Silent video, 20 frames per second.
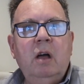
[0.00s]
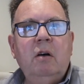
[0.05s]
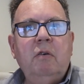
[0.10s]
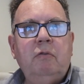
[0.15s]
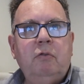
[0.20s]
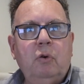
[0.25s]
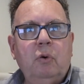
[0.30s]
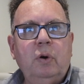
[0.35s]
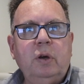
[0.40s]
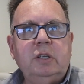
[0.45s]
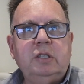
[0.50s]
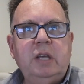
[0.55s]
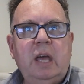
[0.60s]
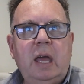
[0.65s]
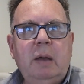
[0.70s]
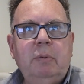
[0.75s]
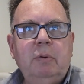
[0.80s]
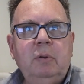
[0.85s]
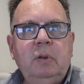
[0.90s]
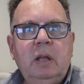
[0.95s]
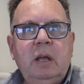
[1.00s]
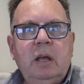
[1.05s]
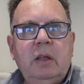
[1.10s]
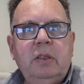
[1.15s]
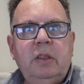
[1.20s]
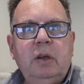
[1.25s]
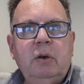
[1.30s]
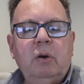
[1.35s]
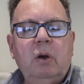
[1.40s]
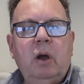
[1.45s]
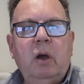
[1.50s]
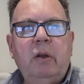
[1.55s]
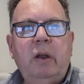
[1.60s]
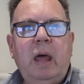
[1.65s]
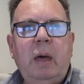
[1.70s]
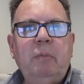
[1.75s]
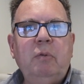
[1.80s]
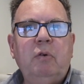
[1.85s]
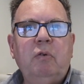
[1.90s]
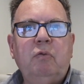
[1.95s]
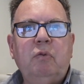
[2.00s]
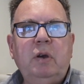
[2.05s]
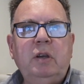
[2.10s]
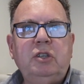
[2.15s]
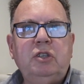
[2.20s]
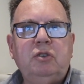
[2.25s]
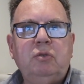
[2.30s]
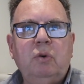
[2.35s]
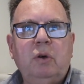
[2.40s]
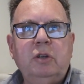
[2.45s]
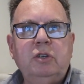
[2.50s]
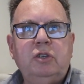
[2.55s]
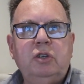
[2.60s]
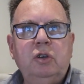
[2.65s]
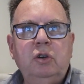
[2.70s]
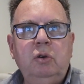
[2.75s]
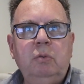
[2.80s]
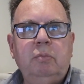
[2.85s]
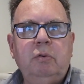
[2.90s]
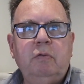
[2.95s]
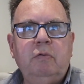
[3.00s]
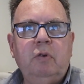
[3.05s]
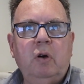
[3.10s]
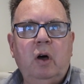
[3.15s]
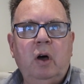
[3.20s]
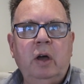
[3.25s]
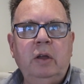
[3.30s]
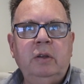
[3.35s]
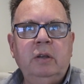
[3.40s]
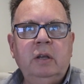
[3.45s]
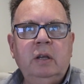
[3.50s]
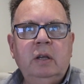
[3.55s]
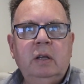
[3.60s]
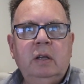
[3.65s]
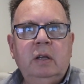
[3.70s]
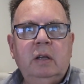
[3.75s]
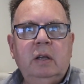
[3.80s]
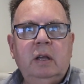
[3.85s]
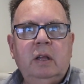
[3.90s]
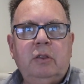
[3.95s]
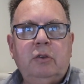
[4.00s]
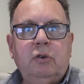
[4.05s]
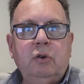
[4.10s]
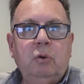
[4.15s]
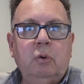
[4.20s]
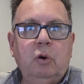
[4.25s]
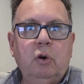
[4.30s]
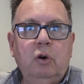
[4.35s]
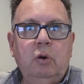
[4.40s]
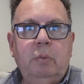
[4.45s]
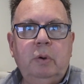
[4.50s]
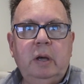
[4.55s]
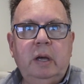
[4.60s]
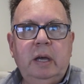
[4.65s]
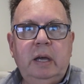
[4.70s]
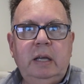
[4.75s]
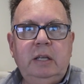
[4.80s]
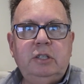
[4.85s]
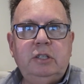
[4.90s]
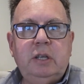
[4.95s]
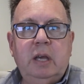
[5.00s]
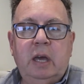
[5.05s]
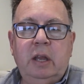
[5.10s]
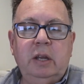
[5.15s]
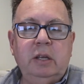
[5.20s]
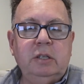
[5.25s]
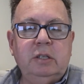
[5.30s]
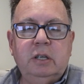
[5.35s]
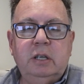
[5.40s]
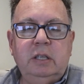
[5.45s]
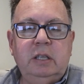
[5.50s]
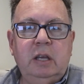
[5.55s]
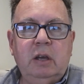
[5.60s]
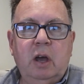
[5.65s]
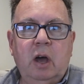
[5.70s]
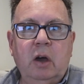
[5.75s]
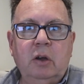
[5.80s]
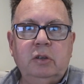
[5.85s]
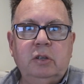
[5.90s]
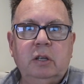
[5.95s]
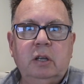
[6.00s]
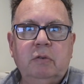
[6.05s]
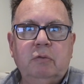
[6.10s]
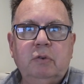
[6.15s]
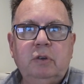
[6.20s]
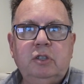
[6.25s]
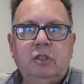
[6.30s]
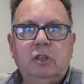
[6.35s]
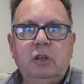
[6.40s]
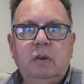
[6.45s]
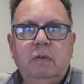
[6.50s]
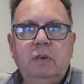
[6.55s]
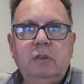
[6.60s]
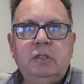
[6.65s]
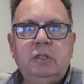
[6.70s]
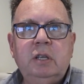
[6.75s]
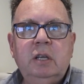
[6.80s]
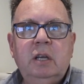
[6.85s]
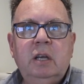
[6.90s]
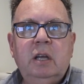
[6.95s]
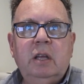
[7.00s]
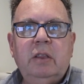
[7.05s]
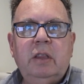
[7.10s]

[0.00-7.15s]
For example, there are a number of restaurants who provide through Uber Eats and indeed their own delivery service.